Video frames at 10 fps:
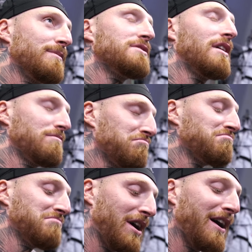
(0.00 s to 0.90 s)
He's like,
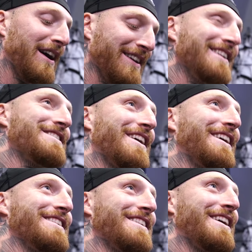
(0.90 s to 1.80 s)
all right. He's
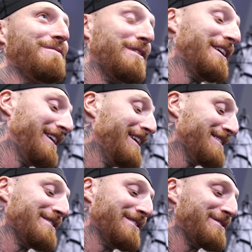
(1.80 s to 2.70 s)
shaking his head. I'm like, all
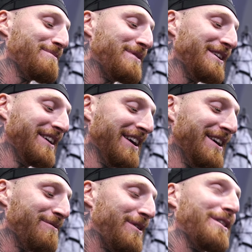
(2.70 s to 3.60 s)
right, so it's going to be
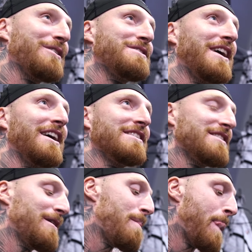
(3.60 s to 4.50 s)
one of those days.
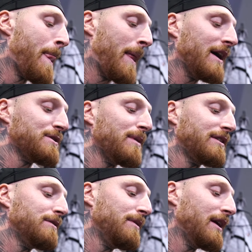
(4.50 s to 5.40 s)
So I
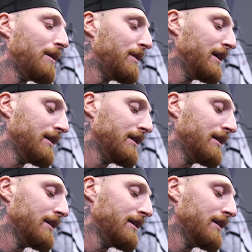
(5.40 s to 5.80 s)
expect it to be that way.